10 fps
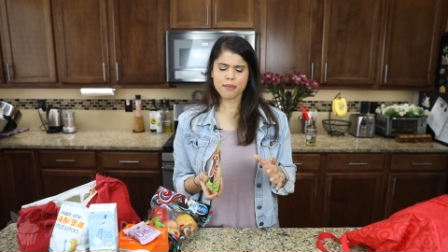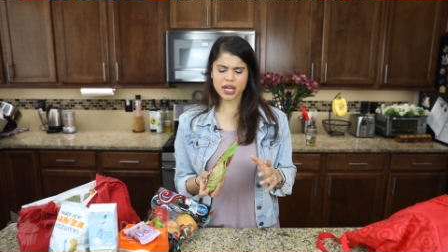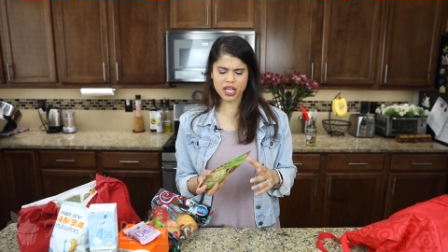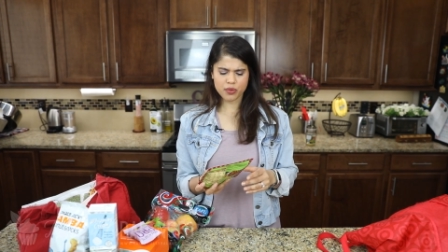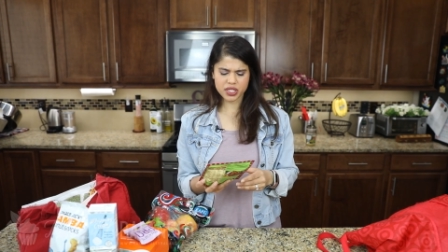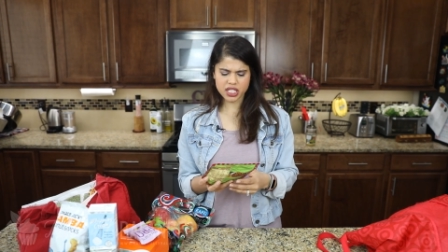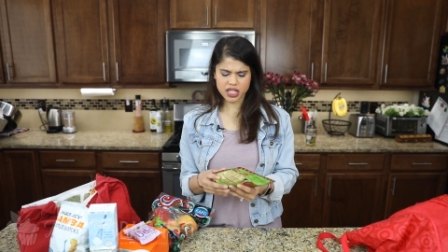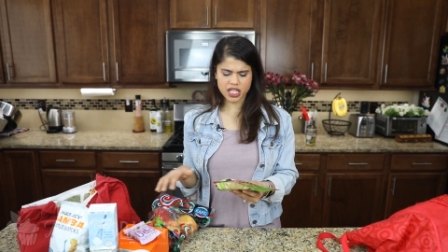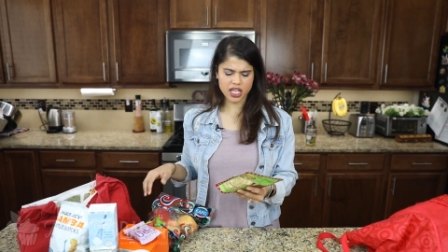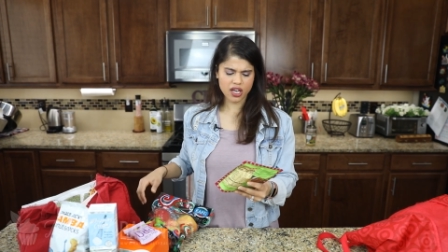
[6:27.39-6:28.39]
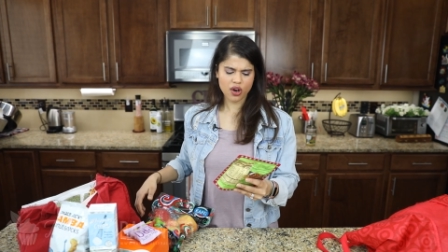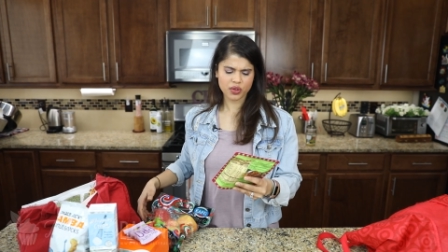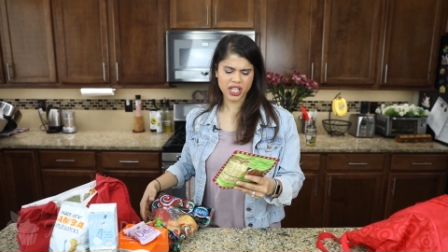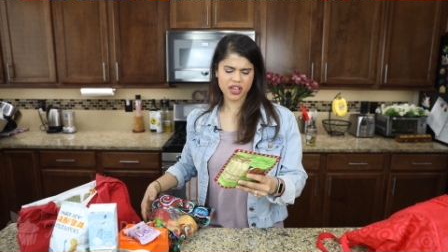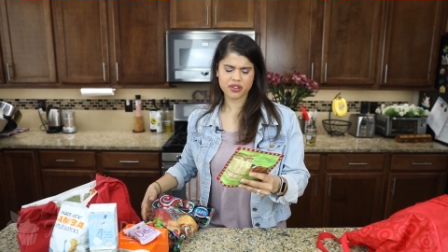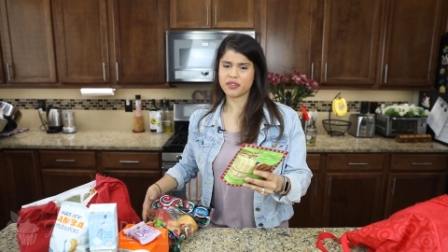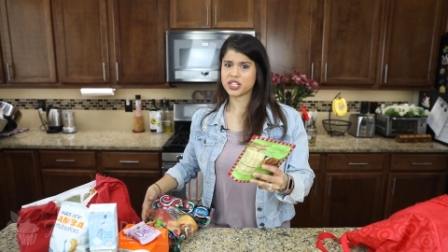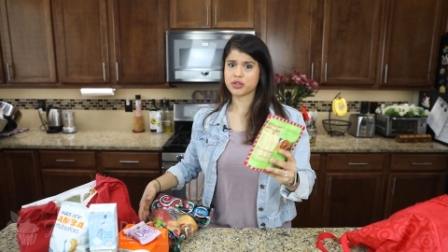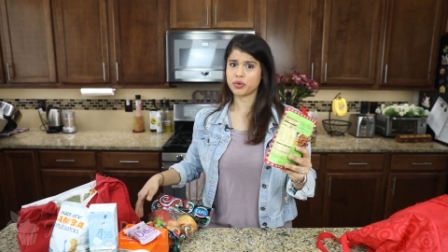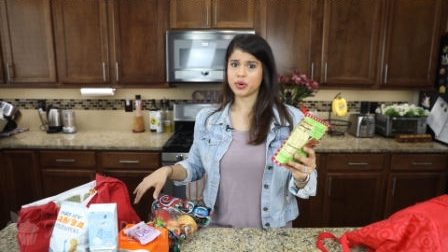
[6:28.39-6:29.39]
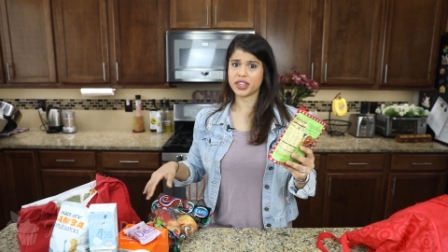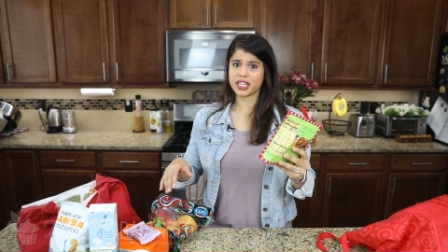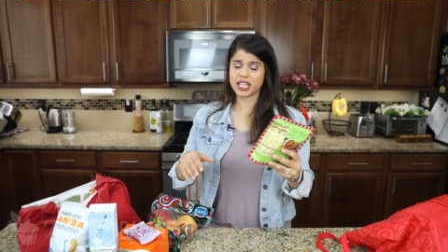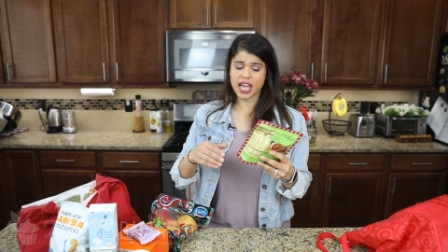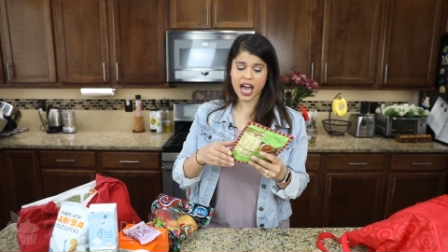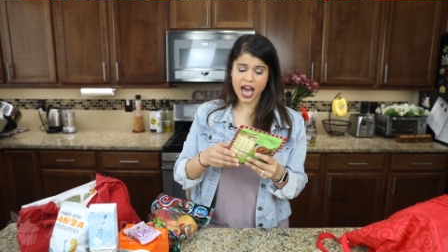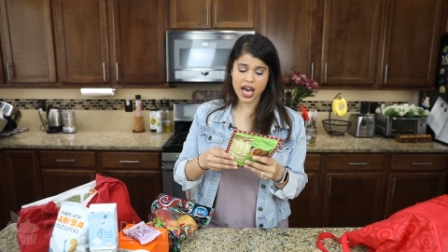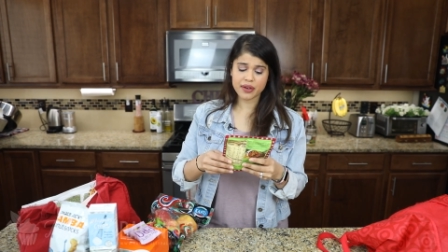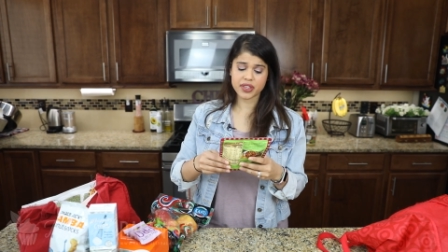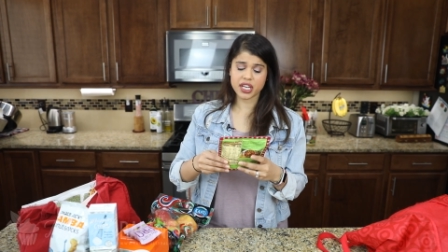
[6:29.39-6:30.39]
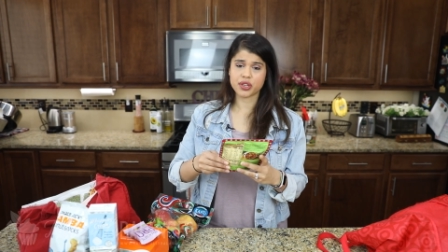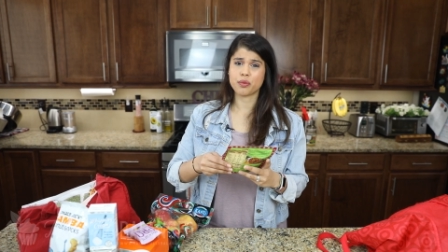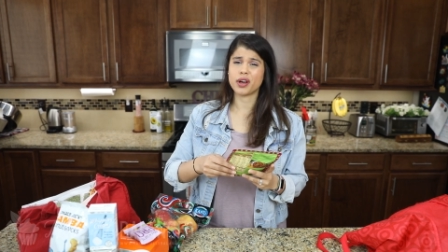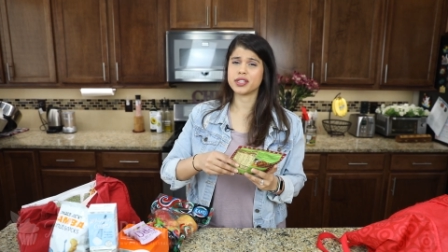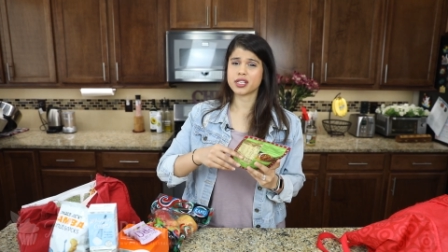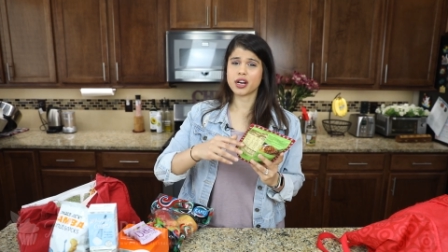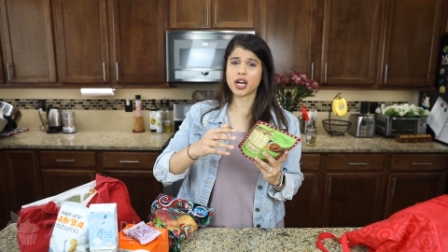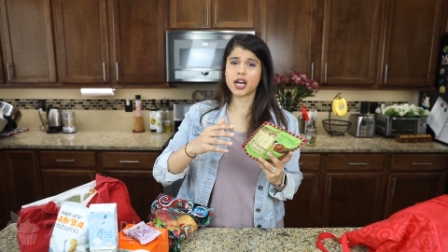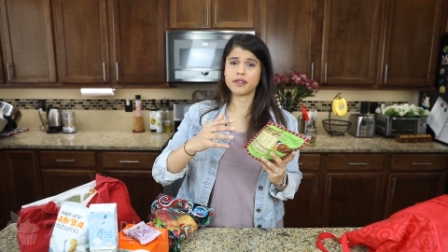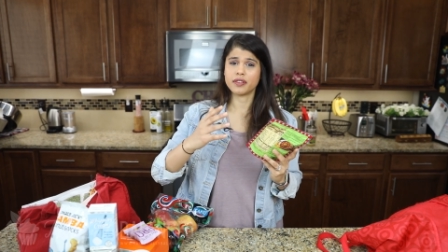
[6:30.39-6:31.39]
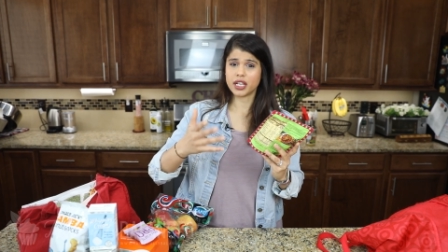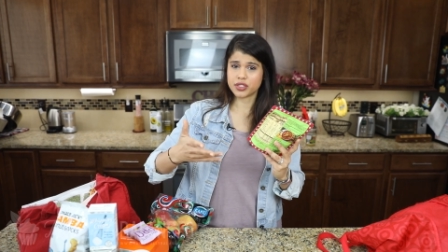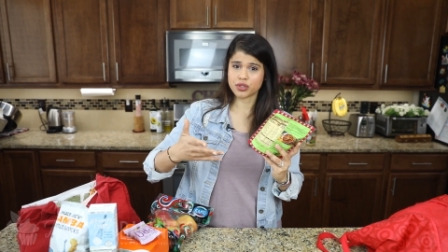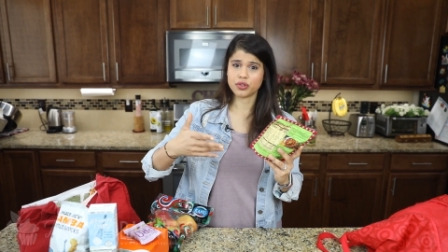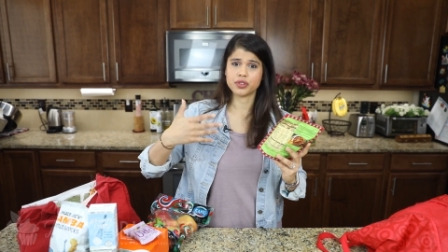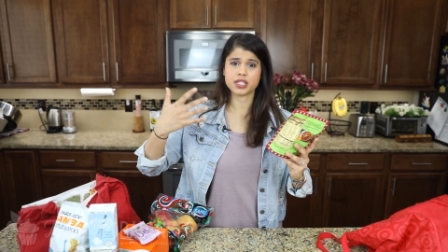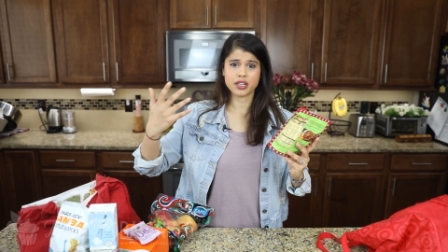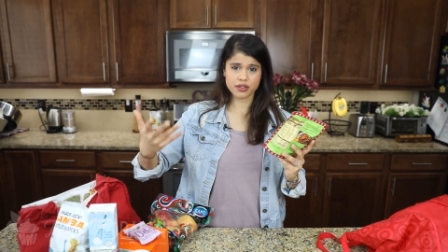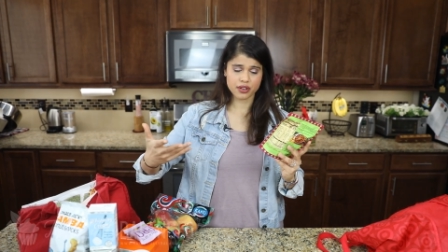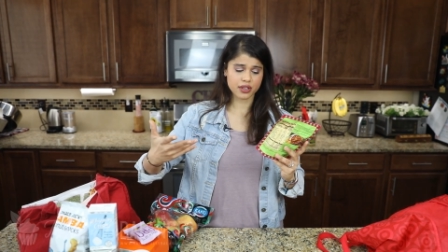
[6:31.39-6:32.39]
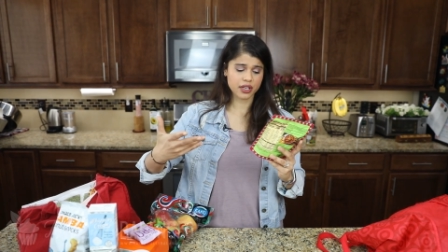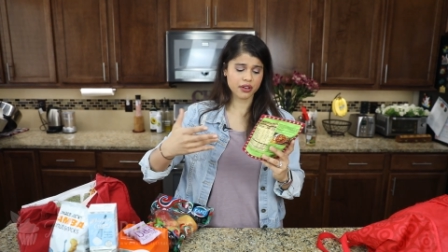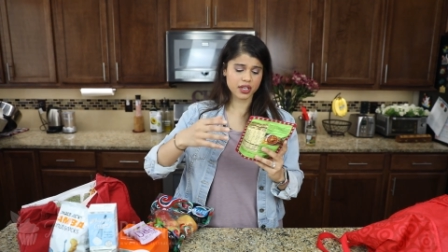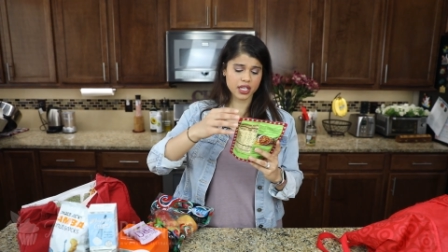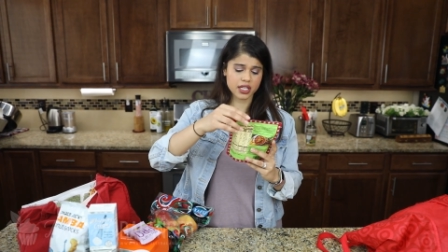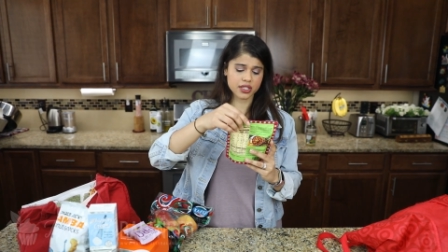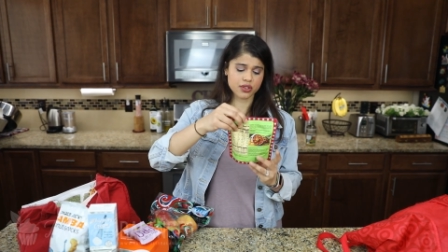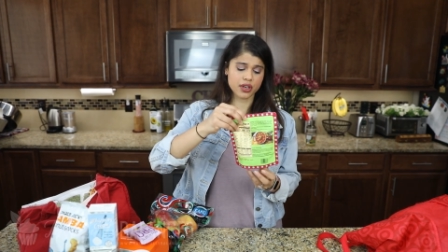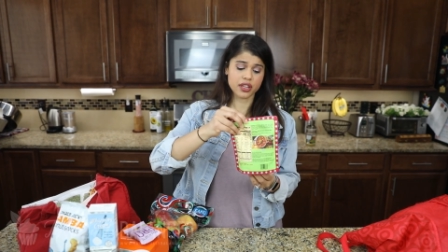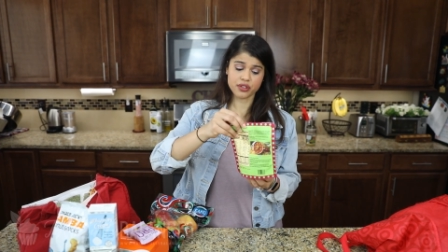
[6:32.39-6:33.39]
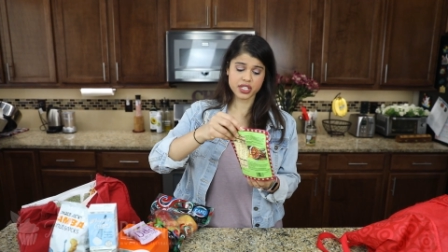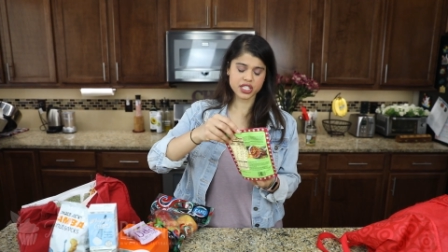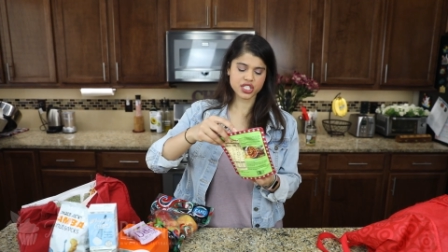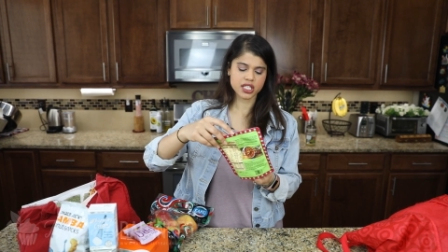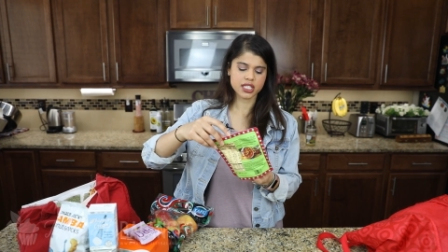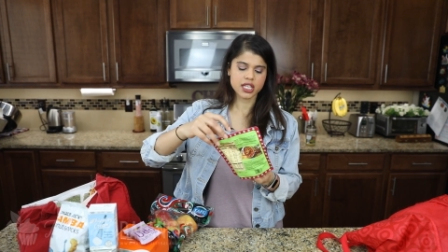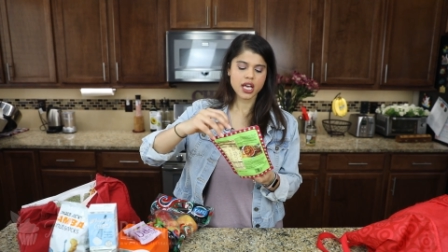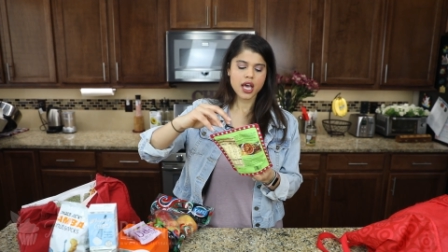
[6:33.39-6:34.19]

but it was the only other vegetable one that they have. The other ones are kind of lentils and other ingredients or other dishes.